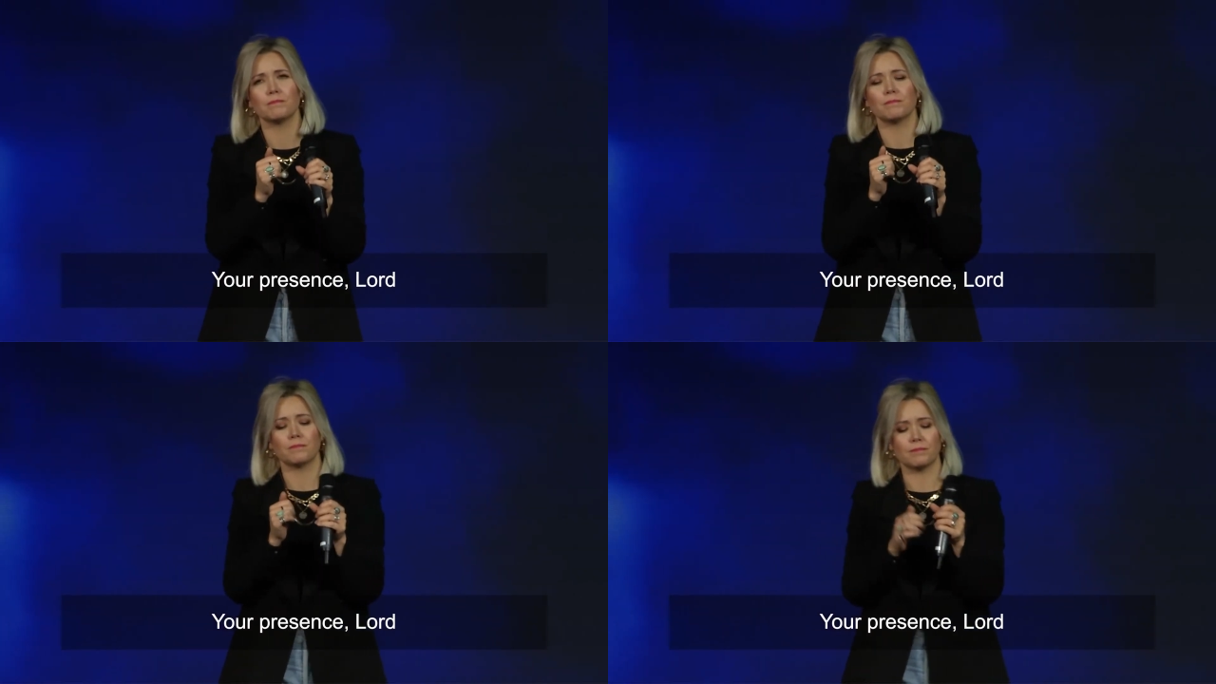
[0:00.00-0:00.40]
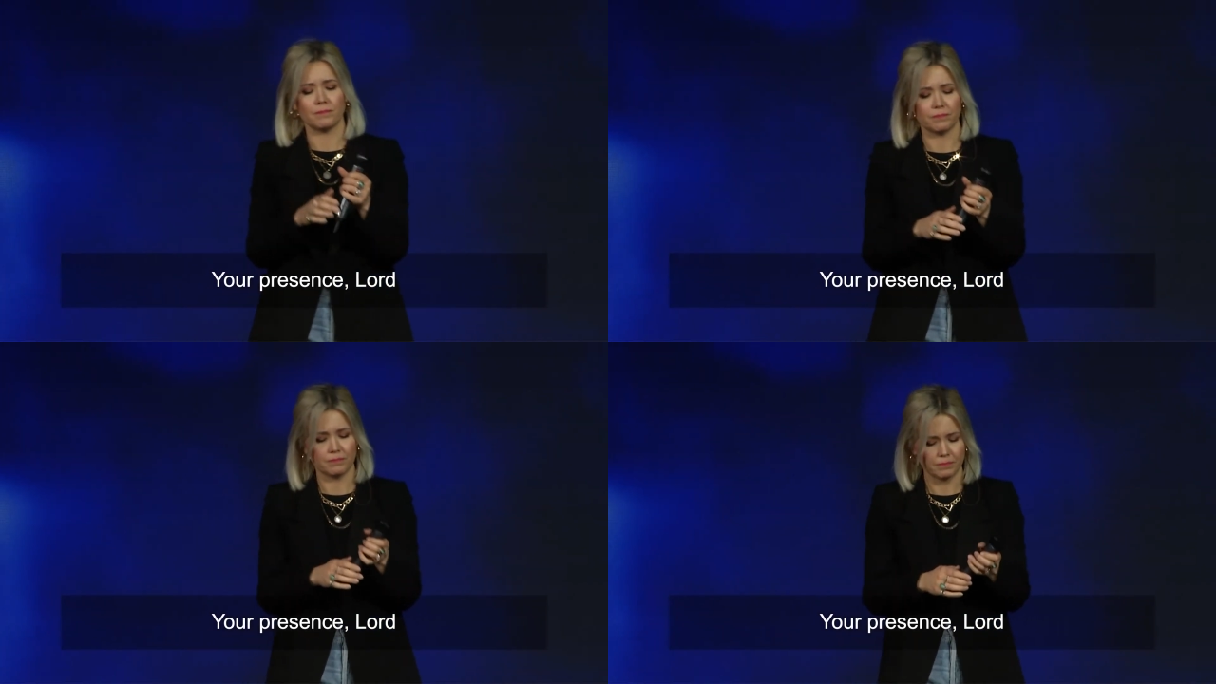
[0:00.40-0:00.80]

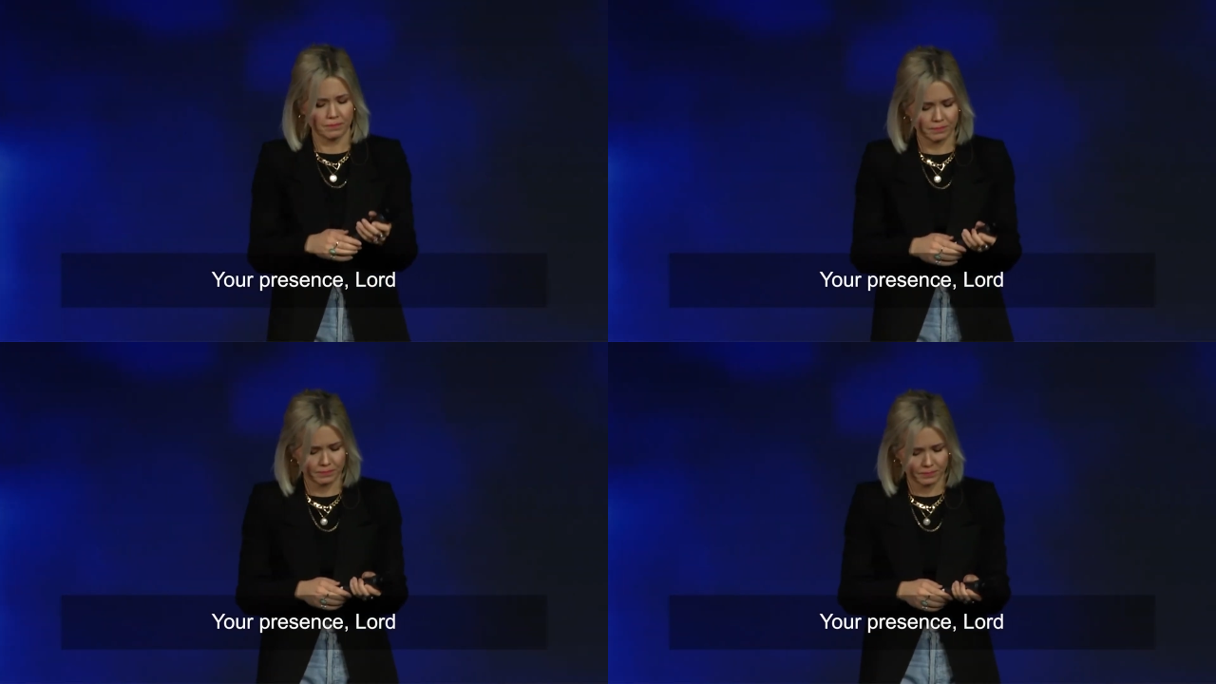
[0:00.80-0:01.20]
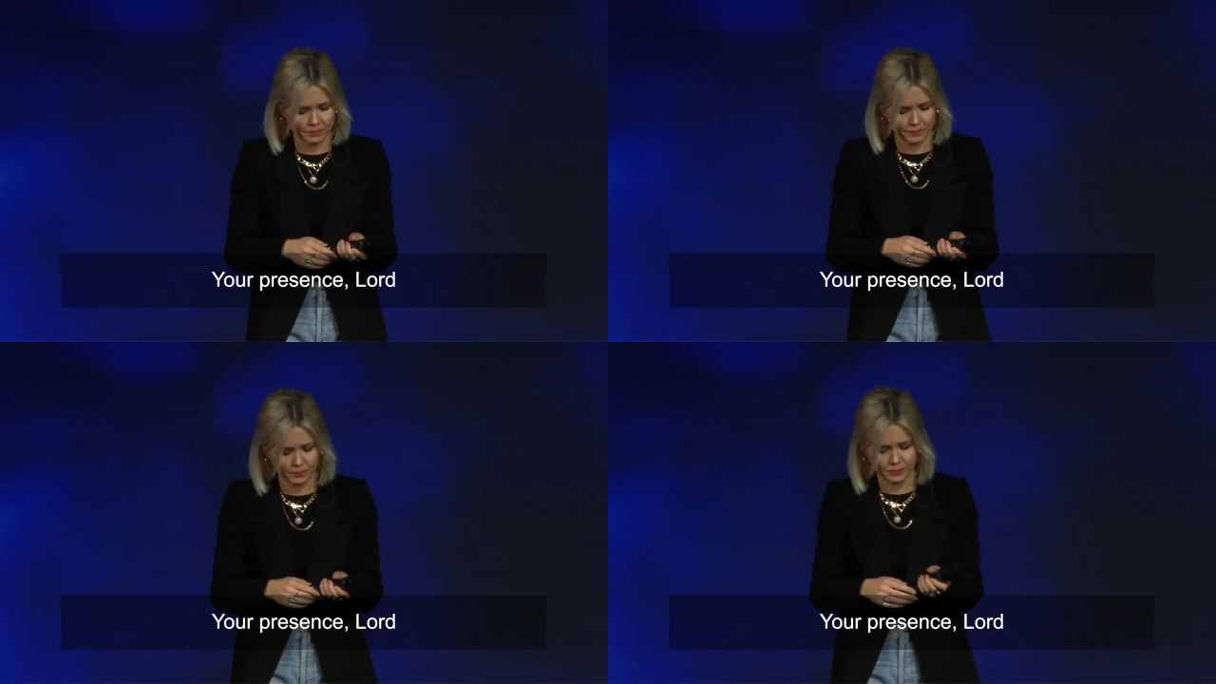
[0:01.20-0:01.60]

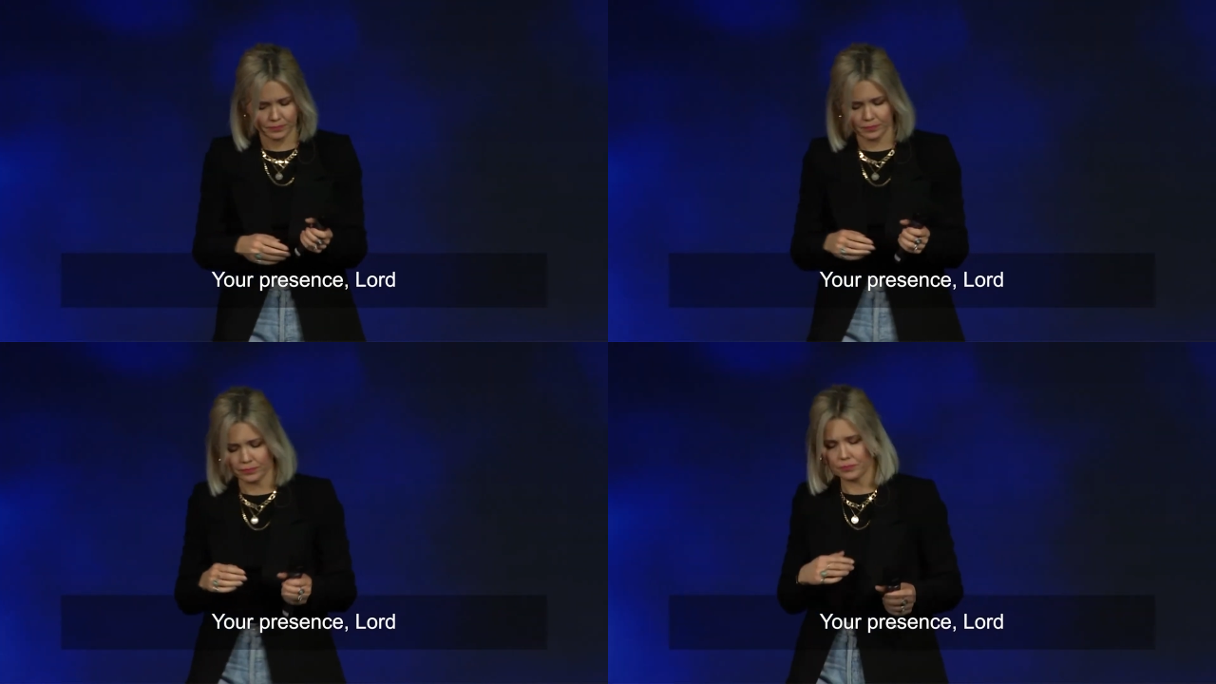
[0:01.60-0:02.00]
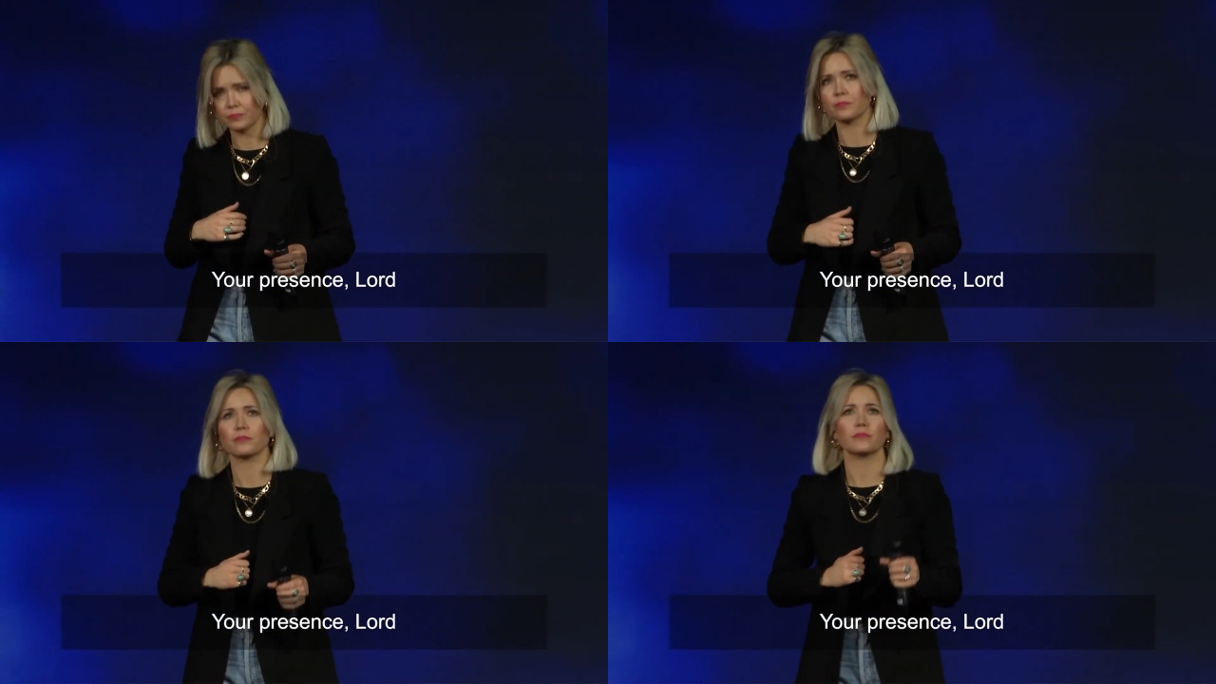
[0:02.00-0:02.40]

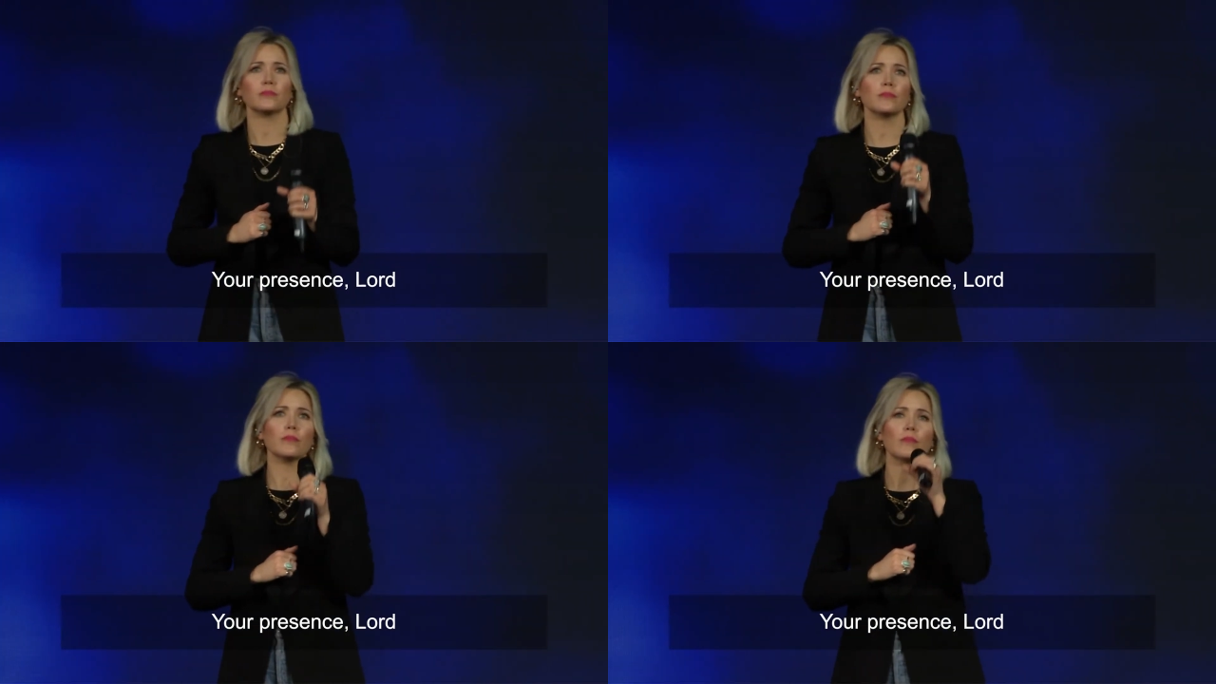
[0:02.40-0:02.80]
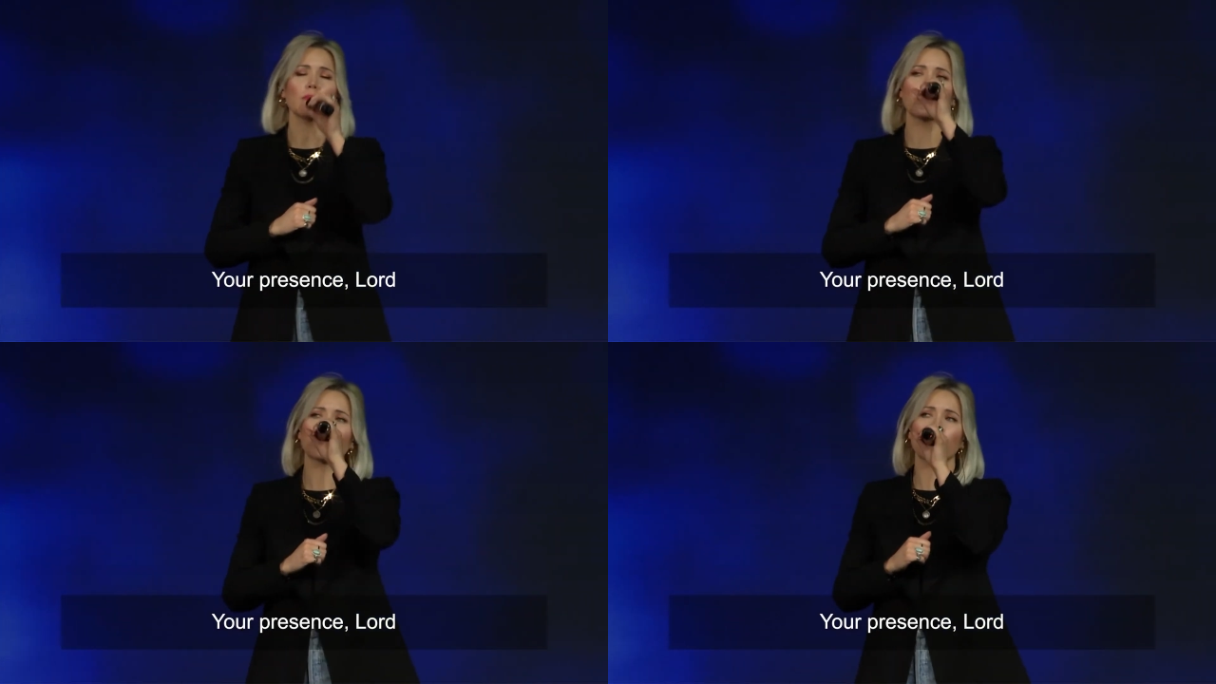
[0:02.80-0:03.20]

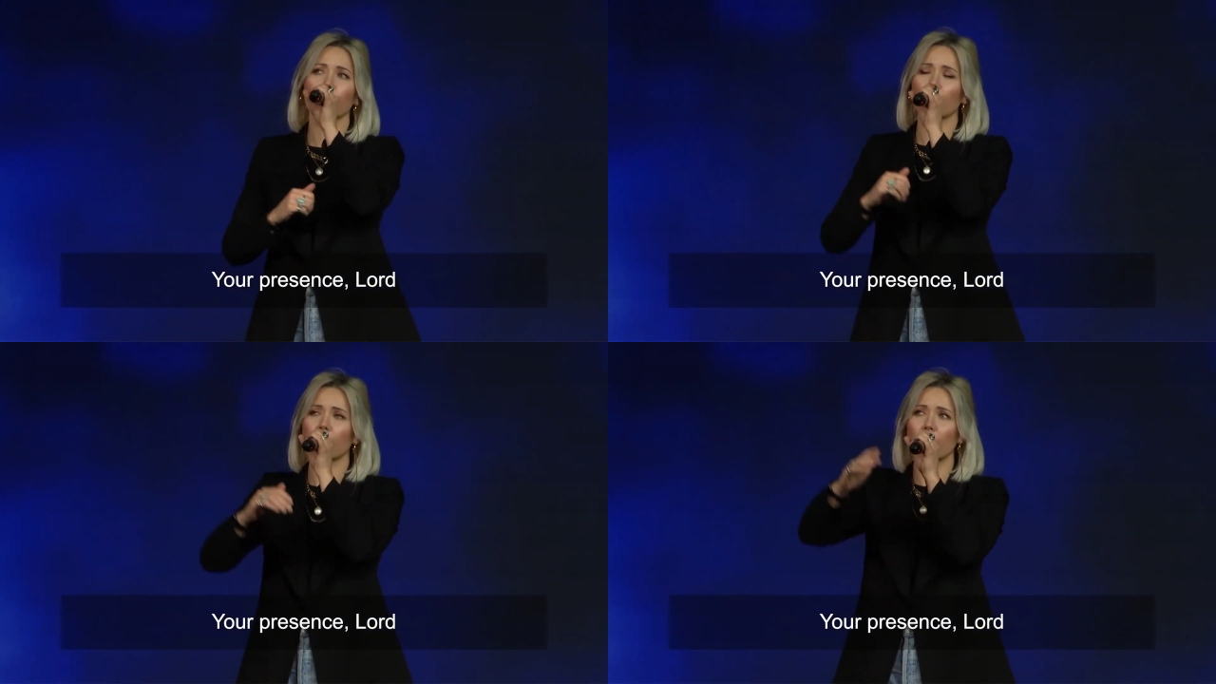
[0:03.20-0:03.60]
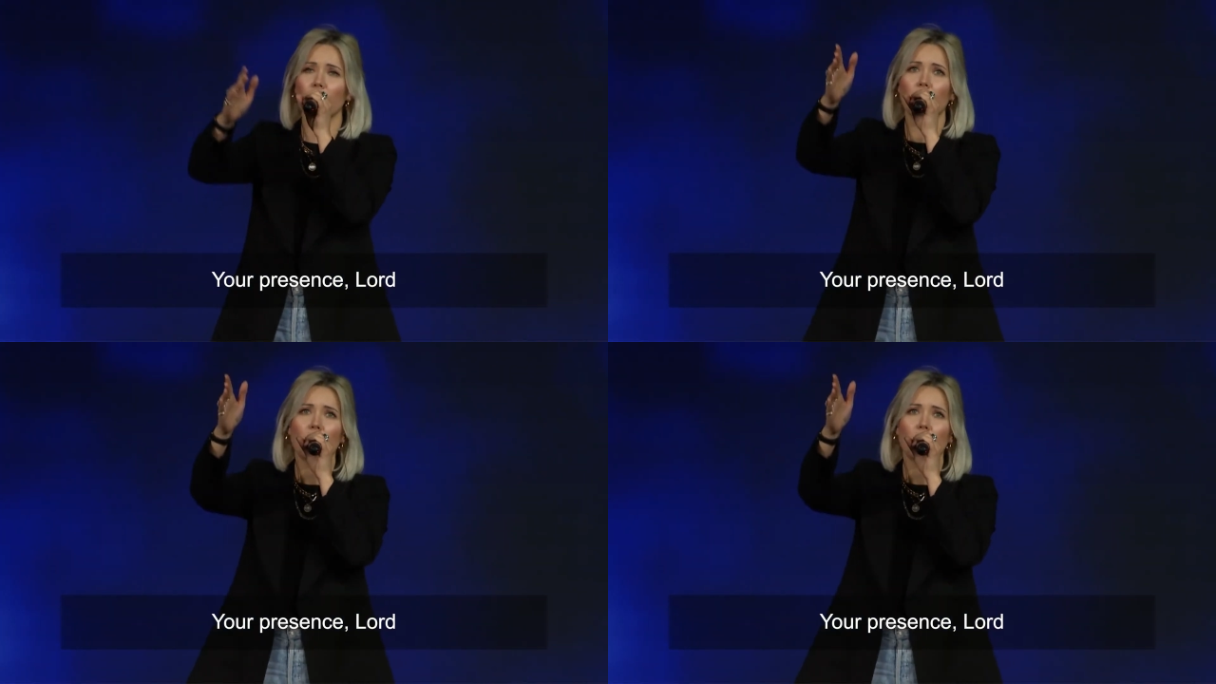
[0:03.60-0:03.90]
[no speech]